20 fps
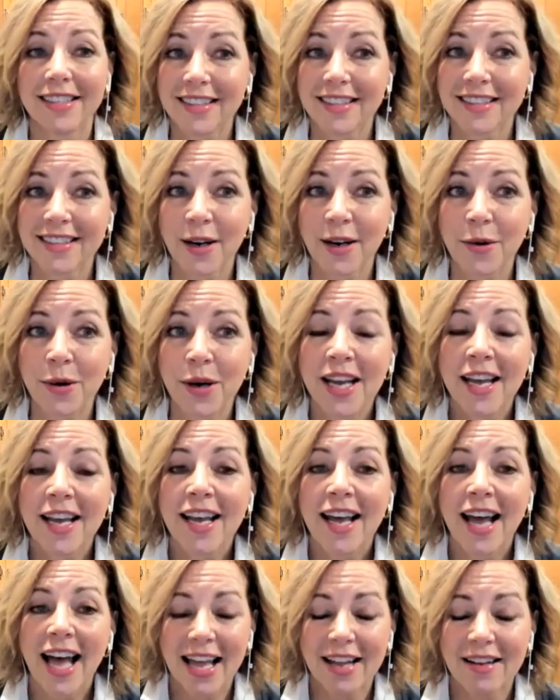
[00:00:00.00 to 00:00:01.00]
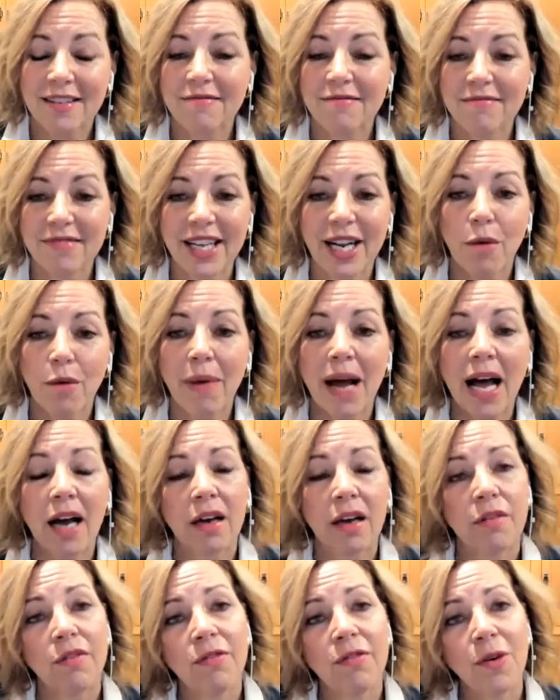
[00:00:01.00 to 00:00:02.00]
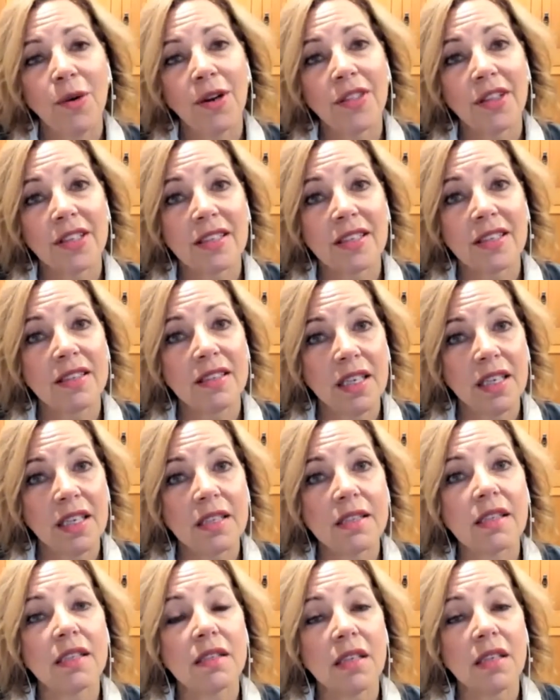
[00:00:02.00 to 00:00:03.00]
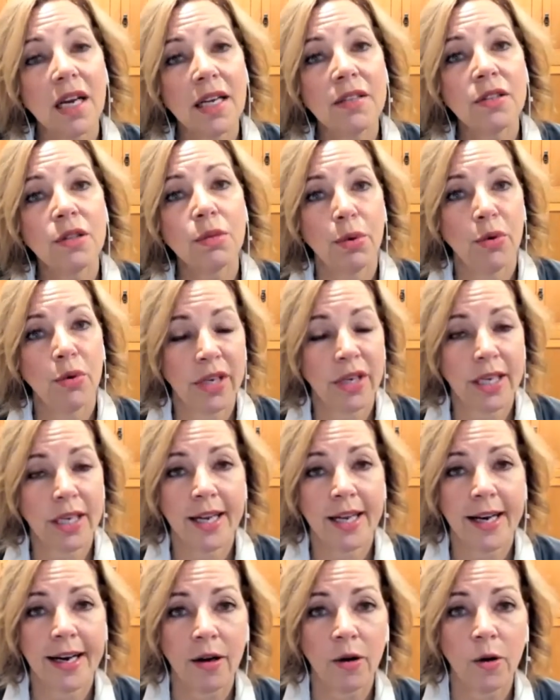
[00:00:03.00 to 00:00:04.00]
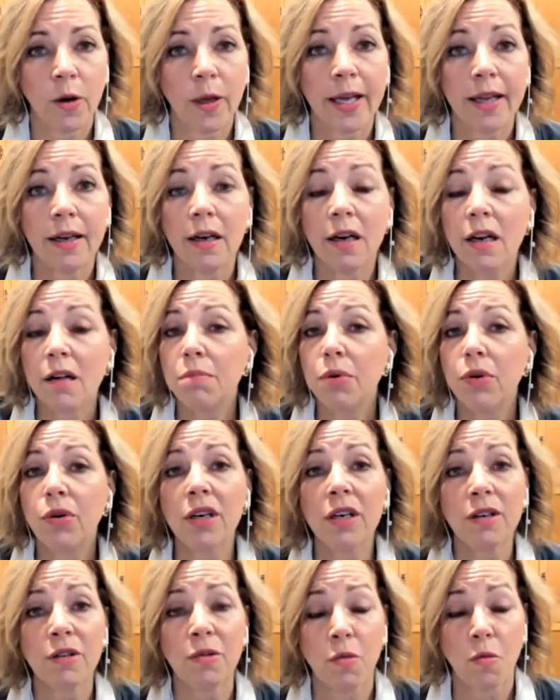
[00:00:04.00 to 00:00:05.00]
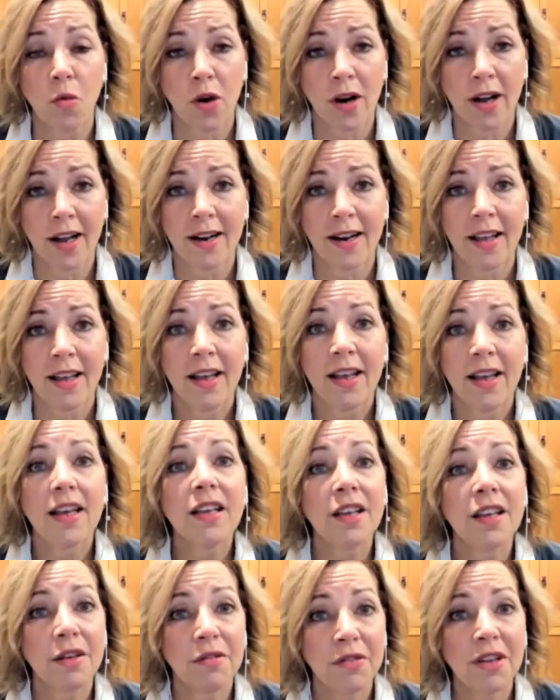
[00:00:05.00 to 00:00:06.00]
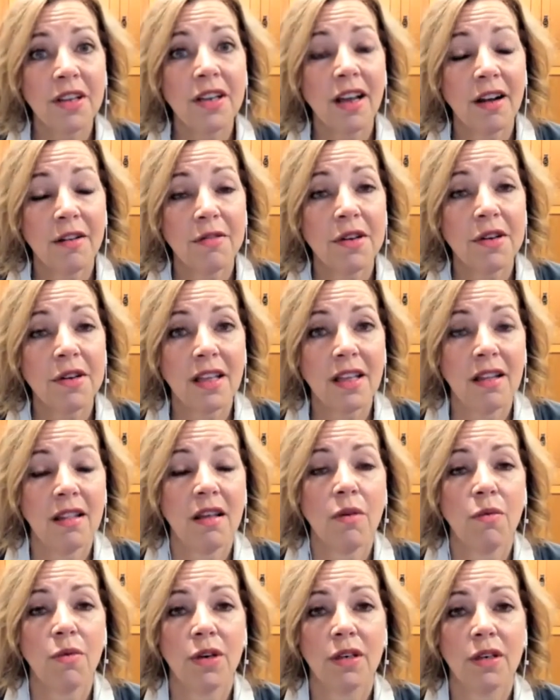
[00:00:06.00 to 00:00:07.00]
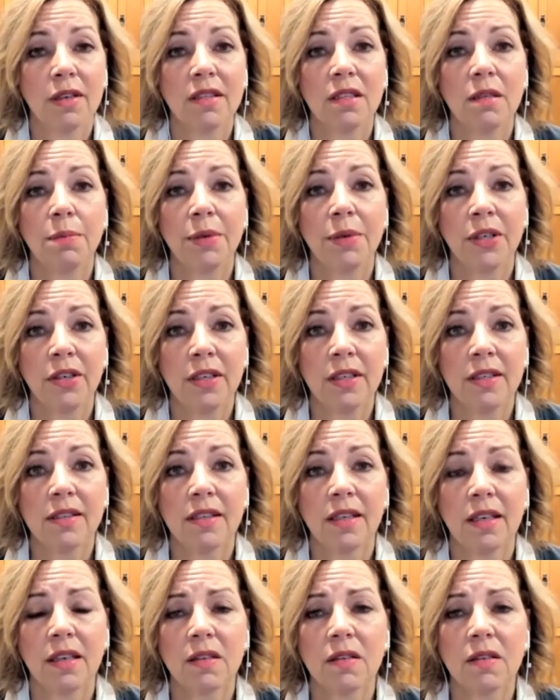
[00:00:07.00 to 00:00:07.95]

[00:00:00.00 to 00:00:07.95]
So, and back and forth, it's a touch point now, and an important one given everything that we're experiencing.